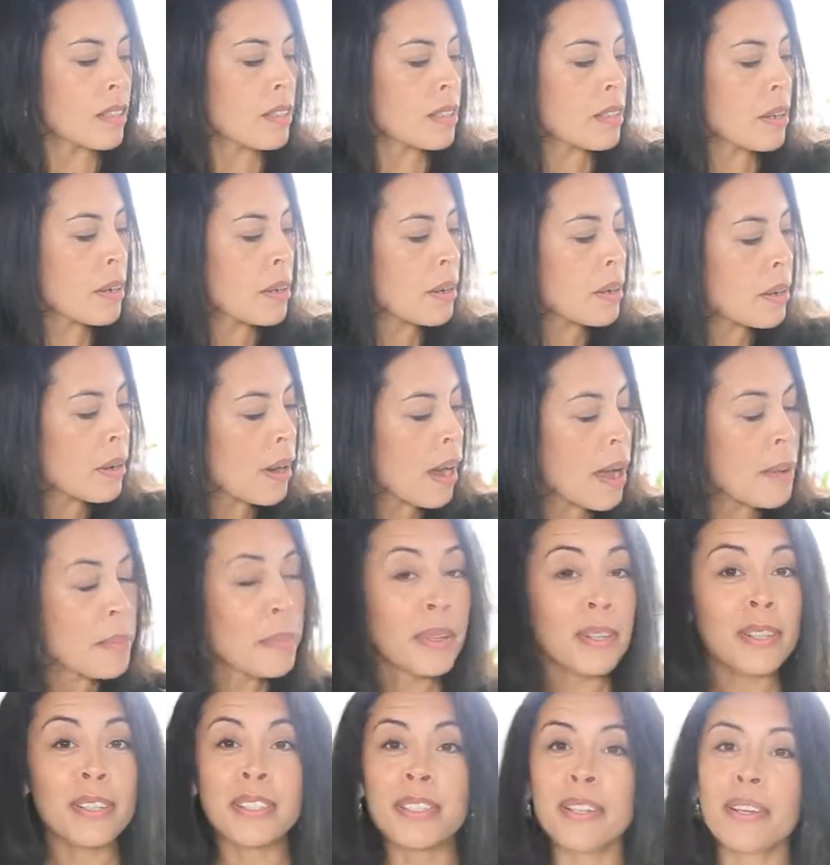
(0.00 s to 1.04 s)
So I'm
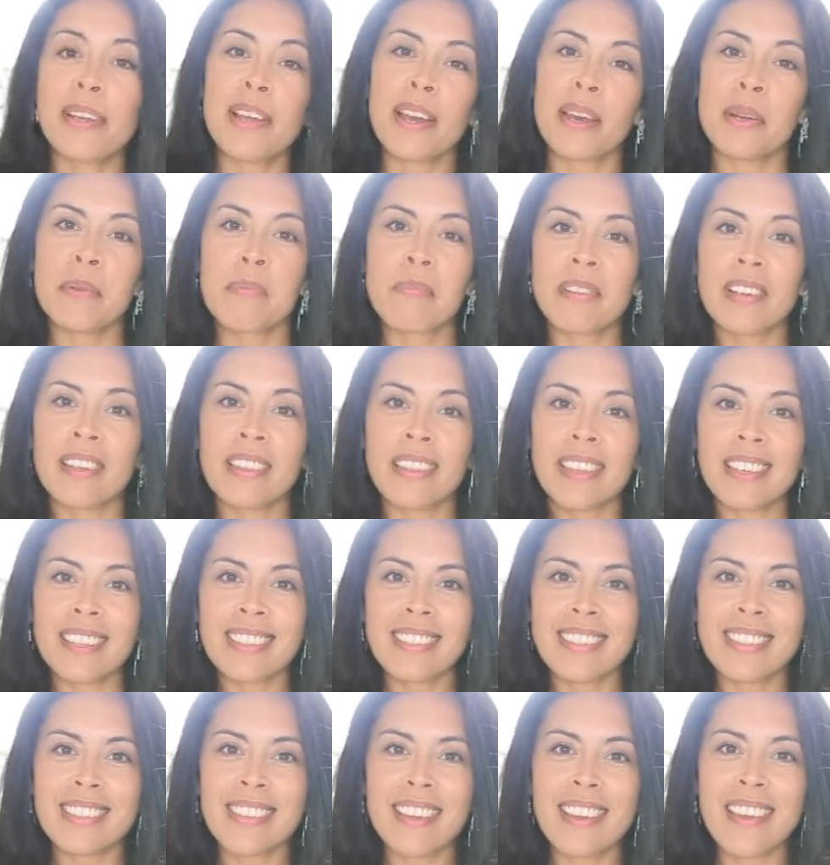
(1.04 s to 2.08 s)
going to show you how to bring
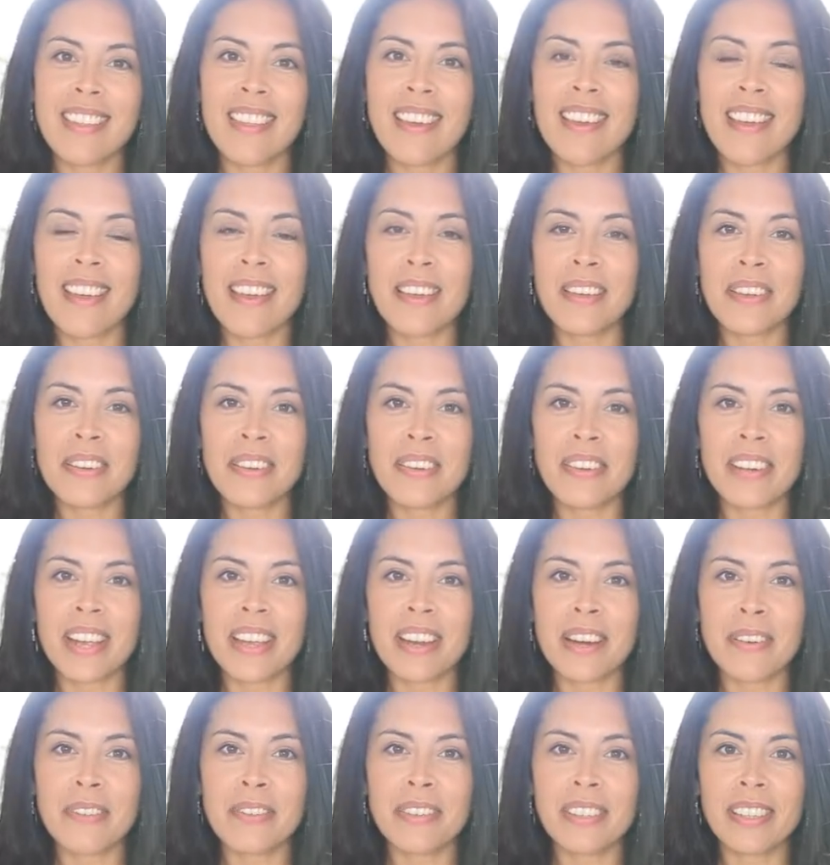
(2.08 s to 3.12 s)
these together and
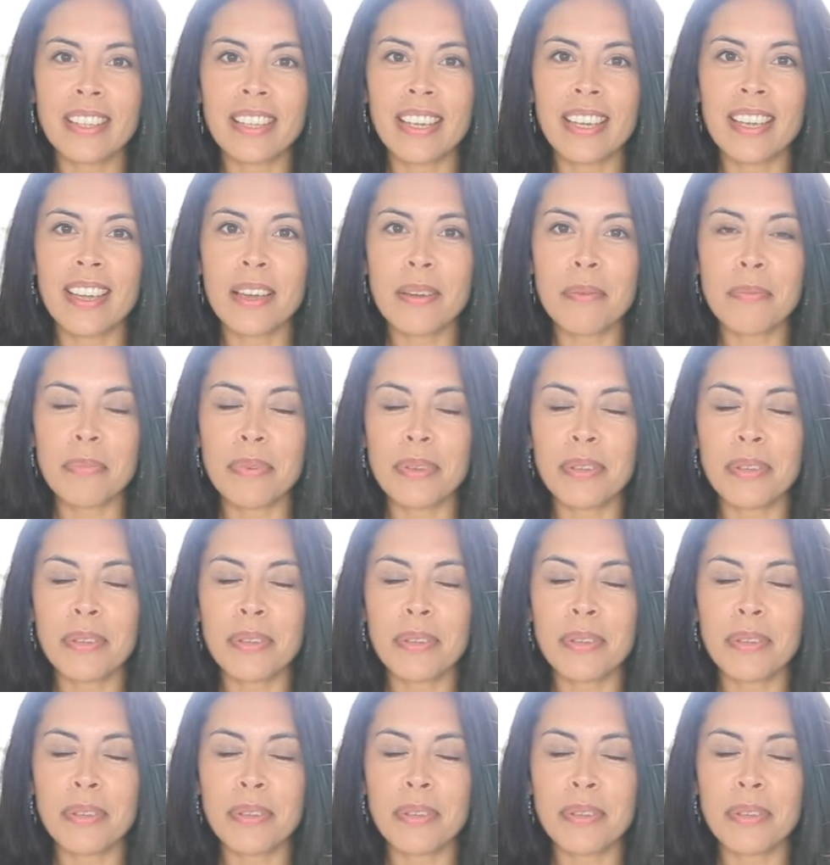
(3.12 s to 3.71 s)
create a really